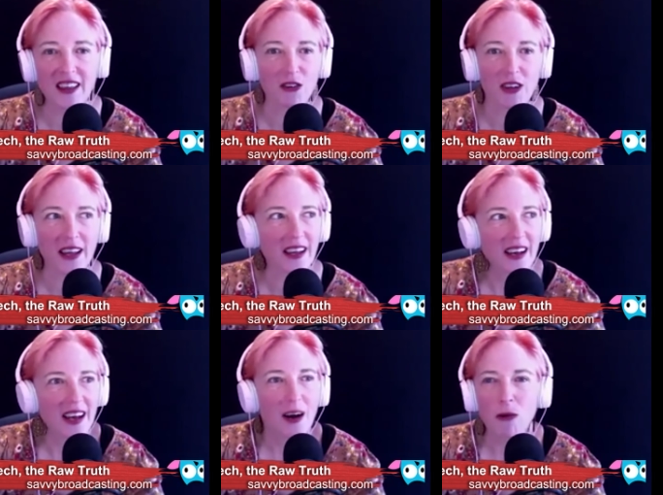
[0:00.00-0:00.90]
They're like like,
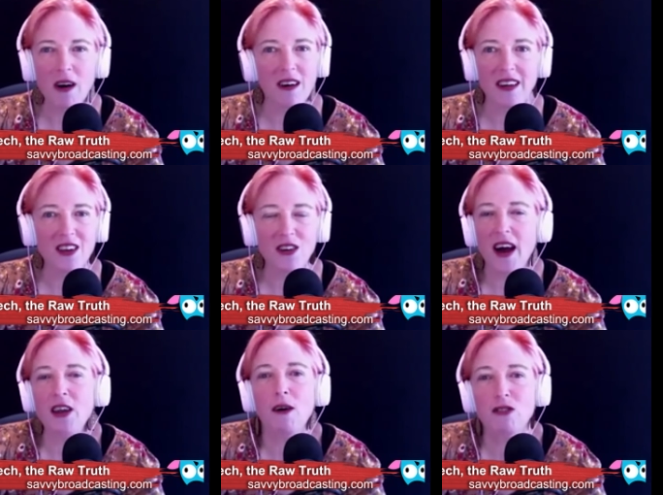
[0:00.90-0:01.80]
well, you know,
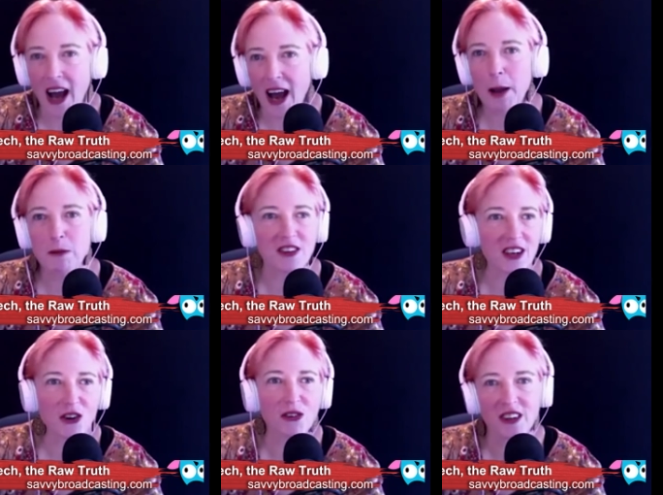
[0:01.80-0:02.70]
I don't have time to
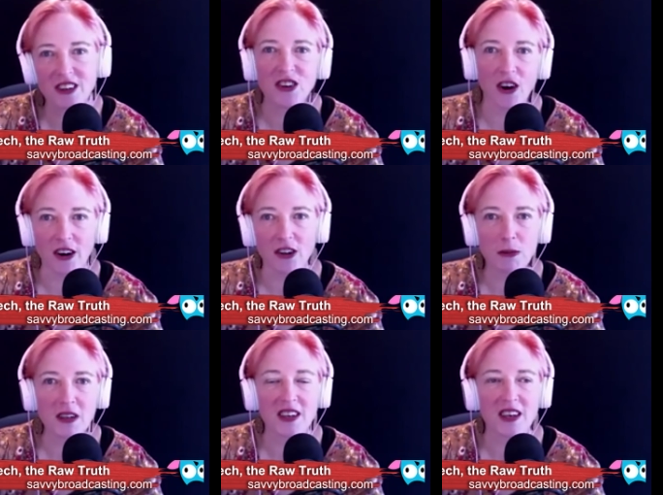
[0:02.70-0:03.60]
sit here and listen to arguments.